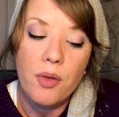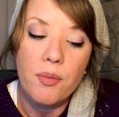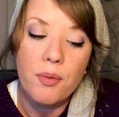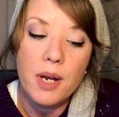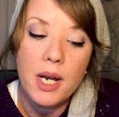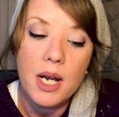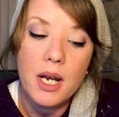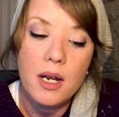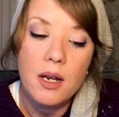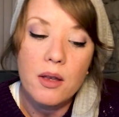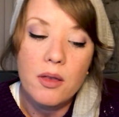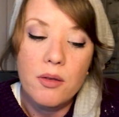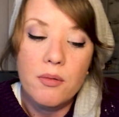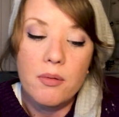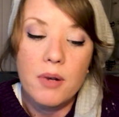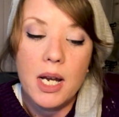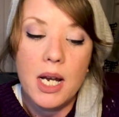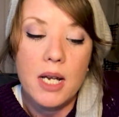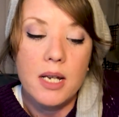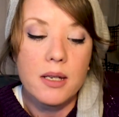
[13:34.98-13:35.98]

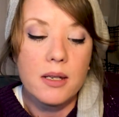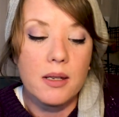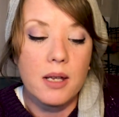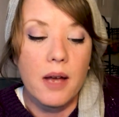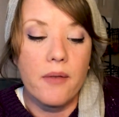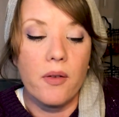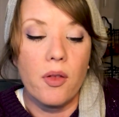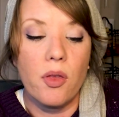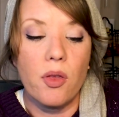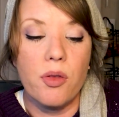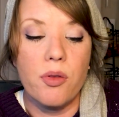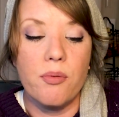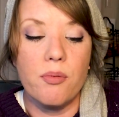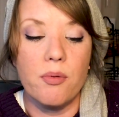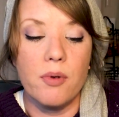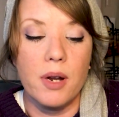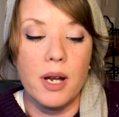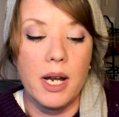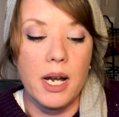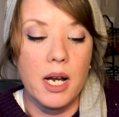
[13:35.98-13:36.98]

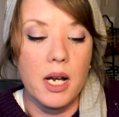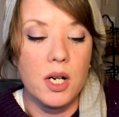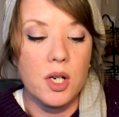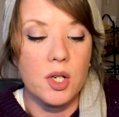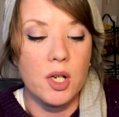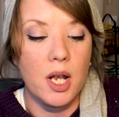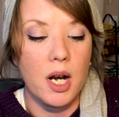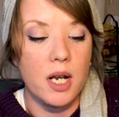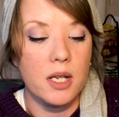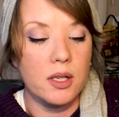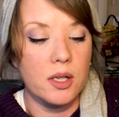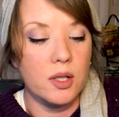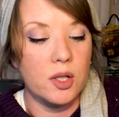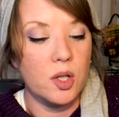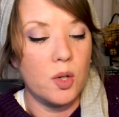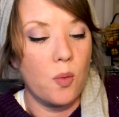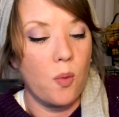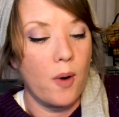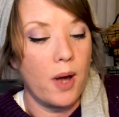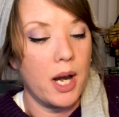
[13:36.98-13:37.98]
3373, Genesis
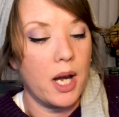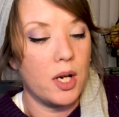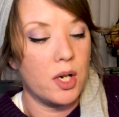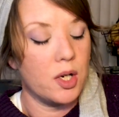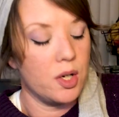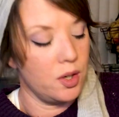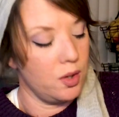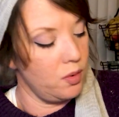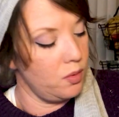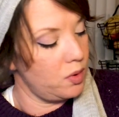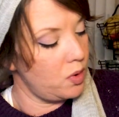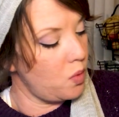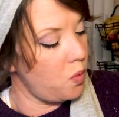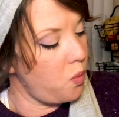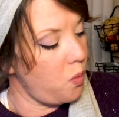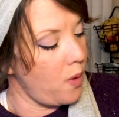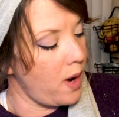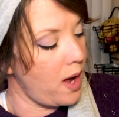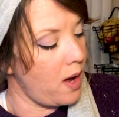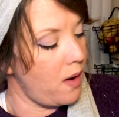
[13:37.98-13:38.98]

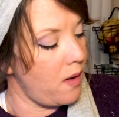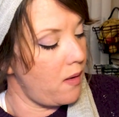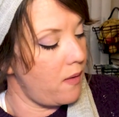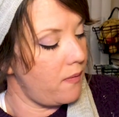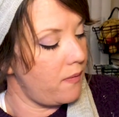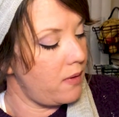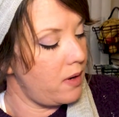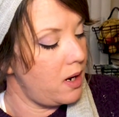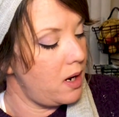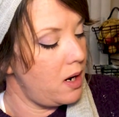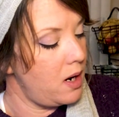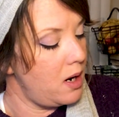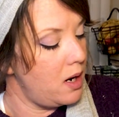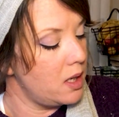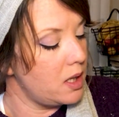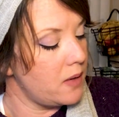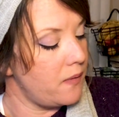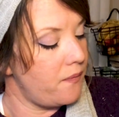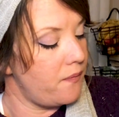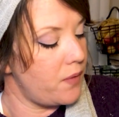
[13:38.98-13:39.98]
22:12.
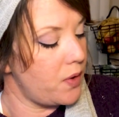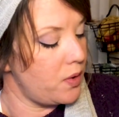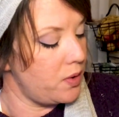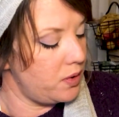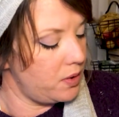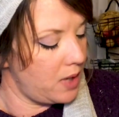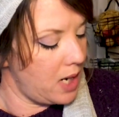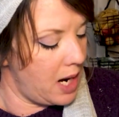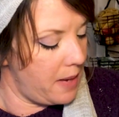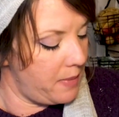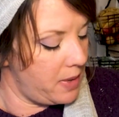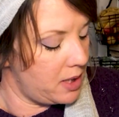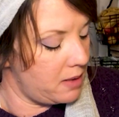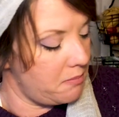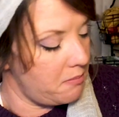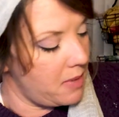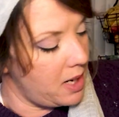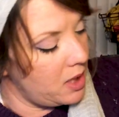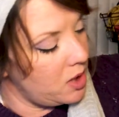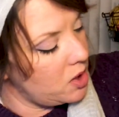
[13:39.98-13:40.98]
The first time it's
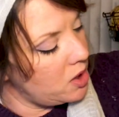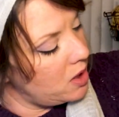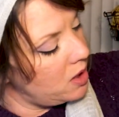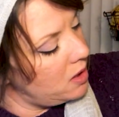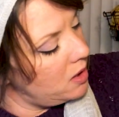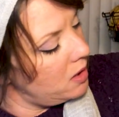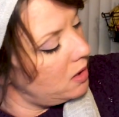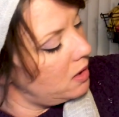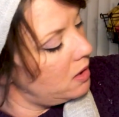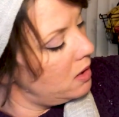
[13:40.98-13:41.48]
mentioned.